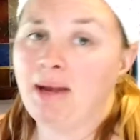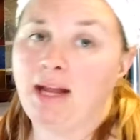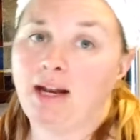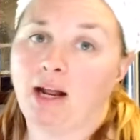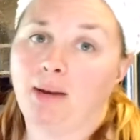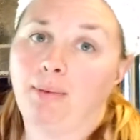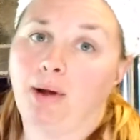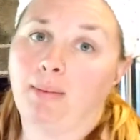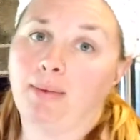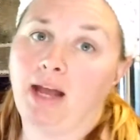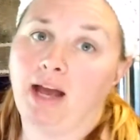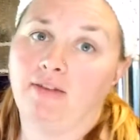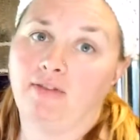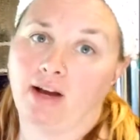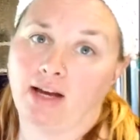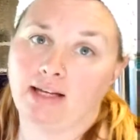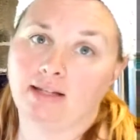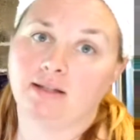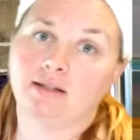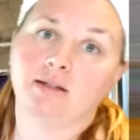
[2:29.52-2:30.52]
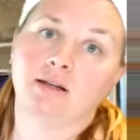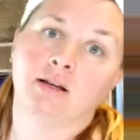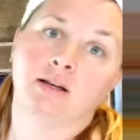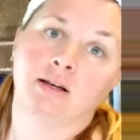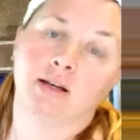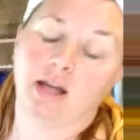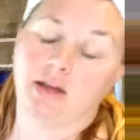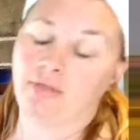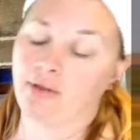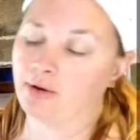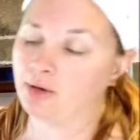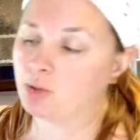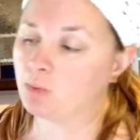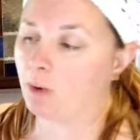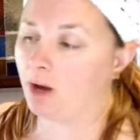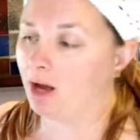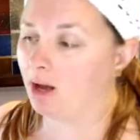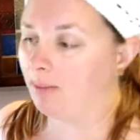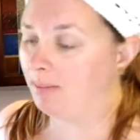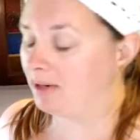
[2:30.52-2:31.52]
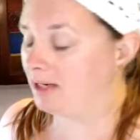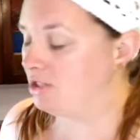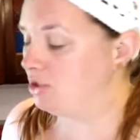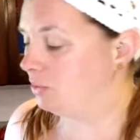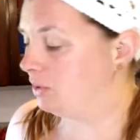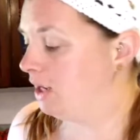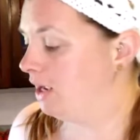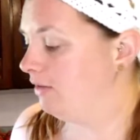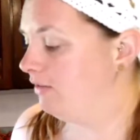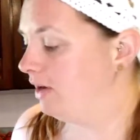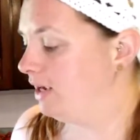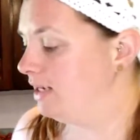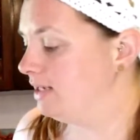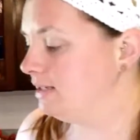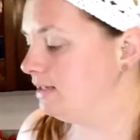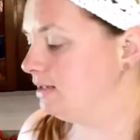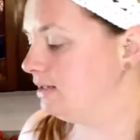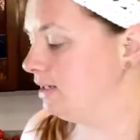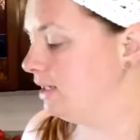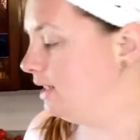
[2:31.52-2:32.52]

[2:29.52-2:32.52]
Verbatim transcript: made, I'd probably have ice in there as well, but I don't have ice